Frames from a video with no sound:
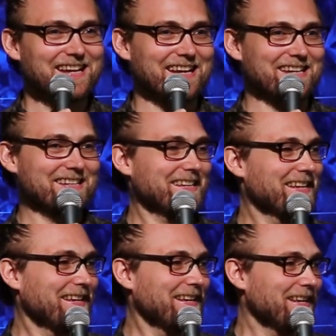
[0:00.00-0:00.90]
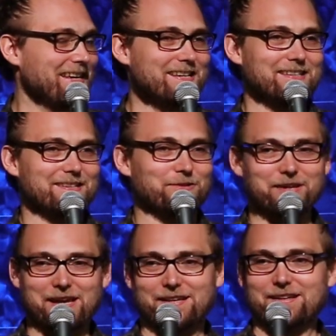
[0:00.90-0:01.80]
And he says,
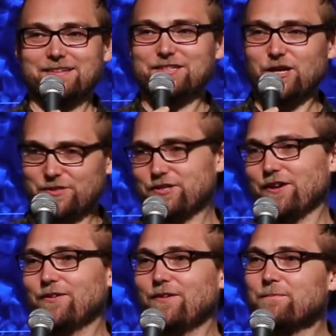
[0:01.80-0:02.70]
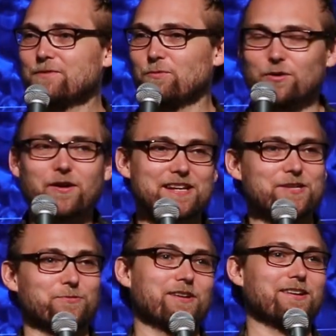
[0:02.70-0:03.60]
okay, tell me, Joe, what do I need
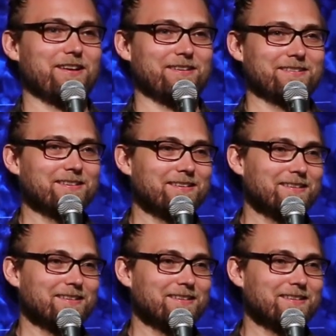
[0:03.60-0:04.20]
to work on?